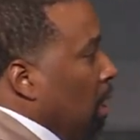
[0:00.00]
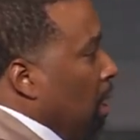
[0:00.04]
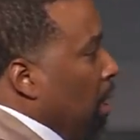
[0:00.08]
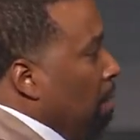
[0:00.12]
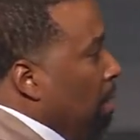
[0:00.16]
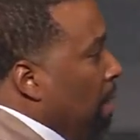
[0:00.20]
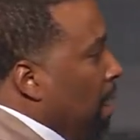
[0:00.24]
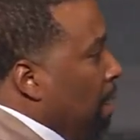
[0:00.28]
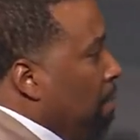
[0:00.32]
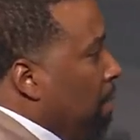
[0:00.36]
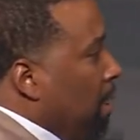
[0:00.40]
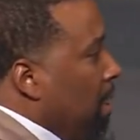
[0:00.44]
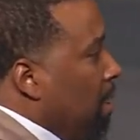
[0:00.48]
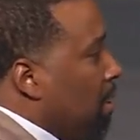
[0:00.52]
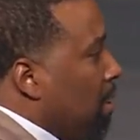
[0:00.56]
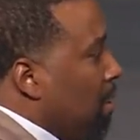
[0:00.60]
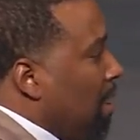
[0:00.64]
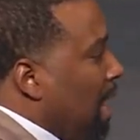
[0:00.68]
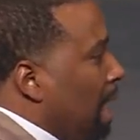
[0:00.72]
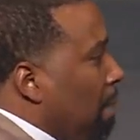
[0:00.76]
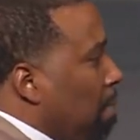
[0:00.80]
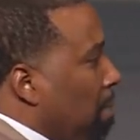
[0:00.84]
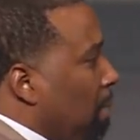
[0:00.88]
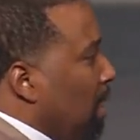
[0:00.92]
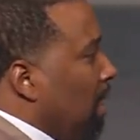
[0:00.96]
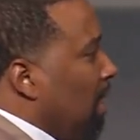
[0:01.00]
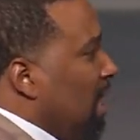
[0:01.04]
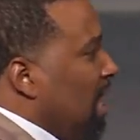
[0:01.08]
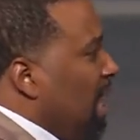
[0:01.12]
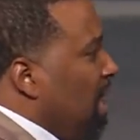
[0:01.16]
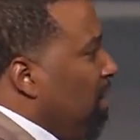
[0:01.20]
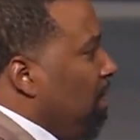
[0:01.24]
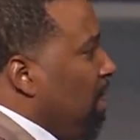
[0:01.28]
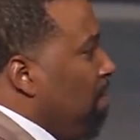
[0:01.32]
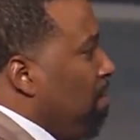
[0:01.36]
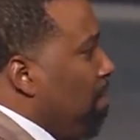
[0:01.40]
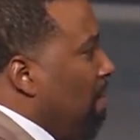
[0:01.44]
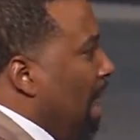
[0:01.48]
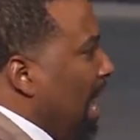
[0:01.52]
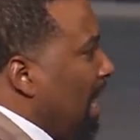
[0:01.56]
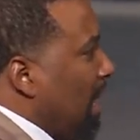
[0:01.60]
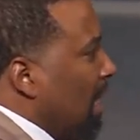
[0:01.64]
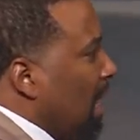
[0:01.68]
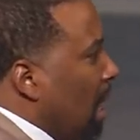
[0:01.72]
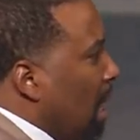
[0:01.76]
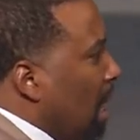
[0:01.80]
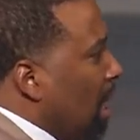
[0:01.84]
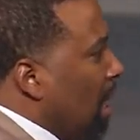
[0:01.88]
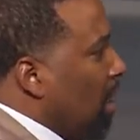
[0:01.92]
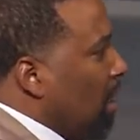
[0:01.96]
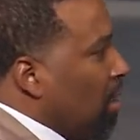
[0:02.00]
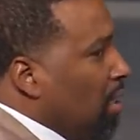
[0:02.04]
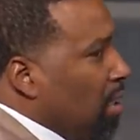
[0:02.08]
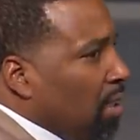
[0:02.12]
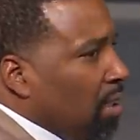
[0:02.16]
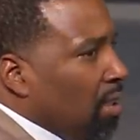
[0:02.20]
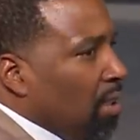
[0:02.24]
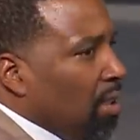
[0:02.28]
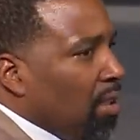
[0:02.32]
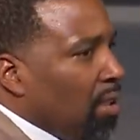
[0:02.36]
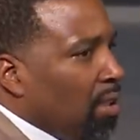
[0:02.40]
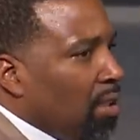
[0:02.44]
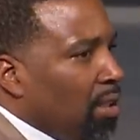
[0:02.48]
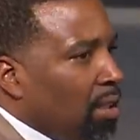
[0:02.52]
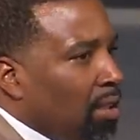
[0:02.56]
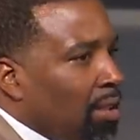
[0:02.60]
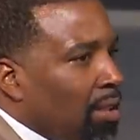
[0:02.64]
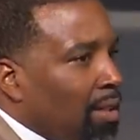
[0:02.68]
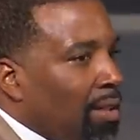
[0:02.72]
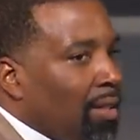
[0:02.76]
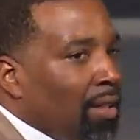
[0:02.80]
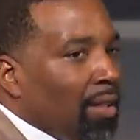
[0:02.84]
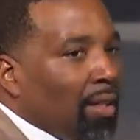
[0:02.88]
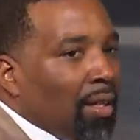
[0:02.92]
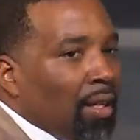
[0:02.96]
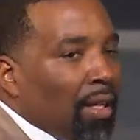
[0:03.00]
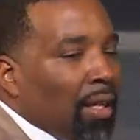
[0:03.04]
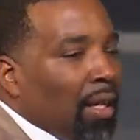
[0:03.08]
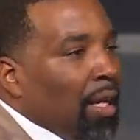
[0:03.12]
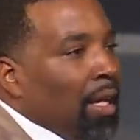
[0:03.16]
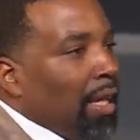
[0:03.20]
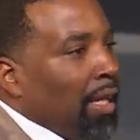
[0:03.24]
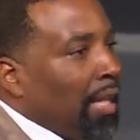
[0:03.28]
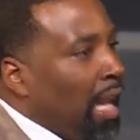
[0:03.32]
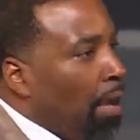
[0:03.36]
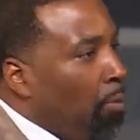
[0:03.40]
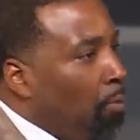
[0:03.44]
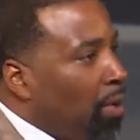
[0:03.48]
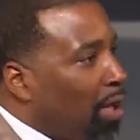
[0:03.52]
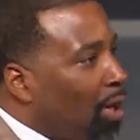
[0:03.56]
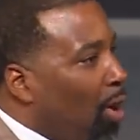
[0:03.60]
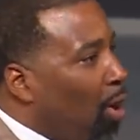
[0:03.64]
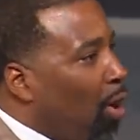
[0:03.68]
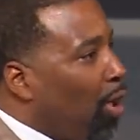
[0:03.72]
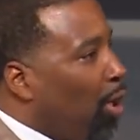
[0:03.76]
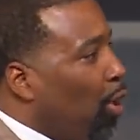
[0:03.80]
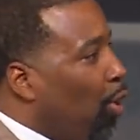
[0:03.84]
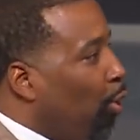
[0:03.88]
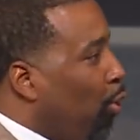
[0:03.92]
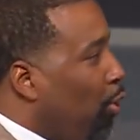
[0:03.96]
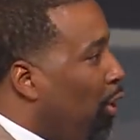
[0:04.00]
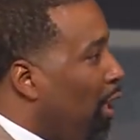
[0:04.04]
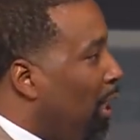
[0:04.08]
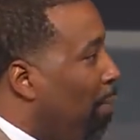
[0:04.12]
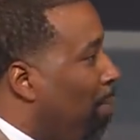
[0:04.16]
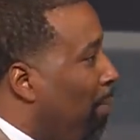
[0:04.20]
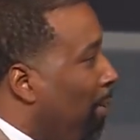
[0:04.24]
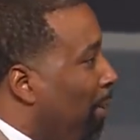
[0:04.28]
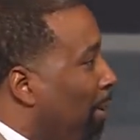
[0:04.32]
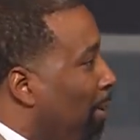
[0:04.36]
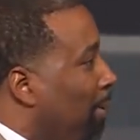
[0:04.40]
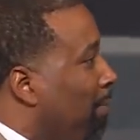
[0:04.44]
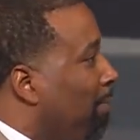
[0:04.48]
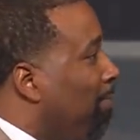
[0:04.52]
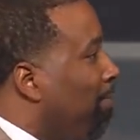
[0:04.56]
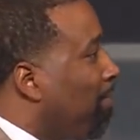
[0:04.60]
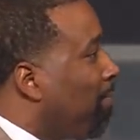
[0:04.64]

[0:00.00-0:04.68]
make me stop believing my God. Can we go a little deeper?